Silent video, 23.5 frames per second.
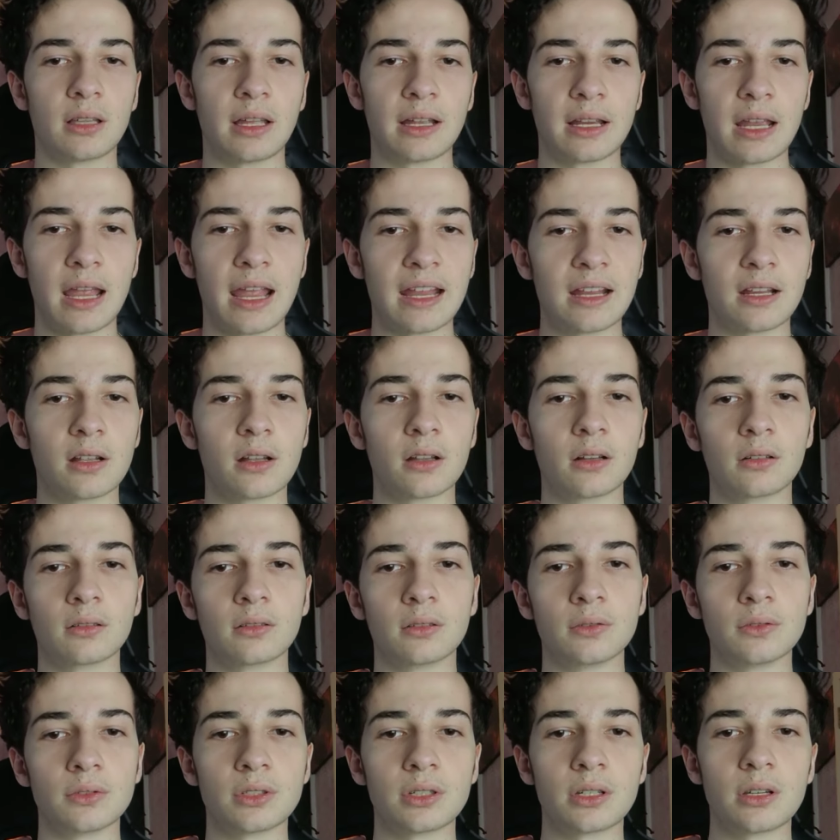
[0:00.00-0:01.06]
like a
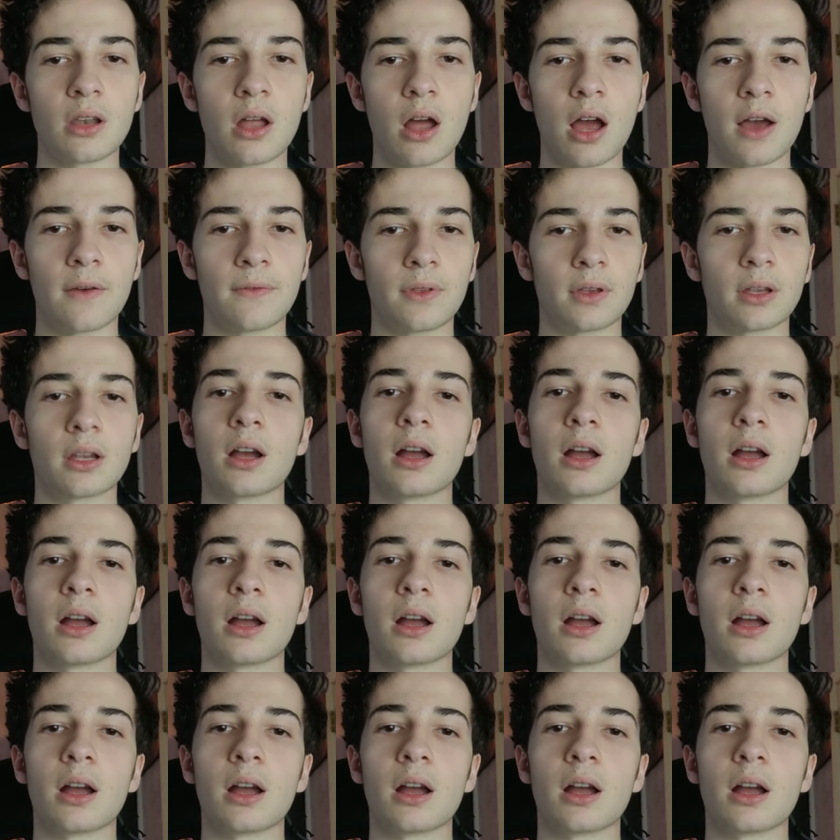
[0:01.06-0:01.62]
conclusion off the